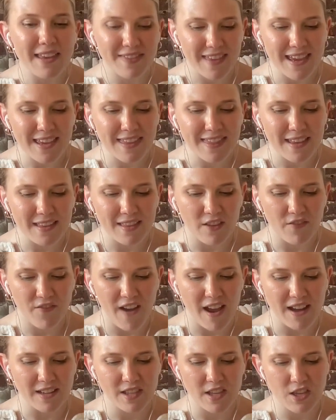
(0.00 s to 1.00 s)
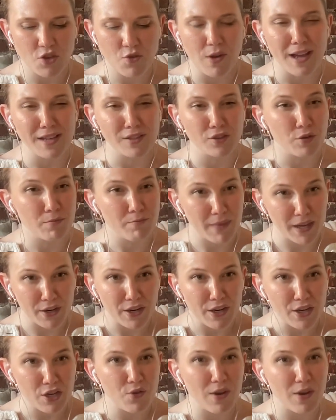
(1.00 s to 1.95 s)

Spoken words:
think that the fact that you guys are married,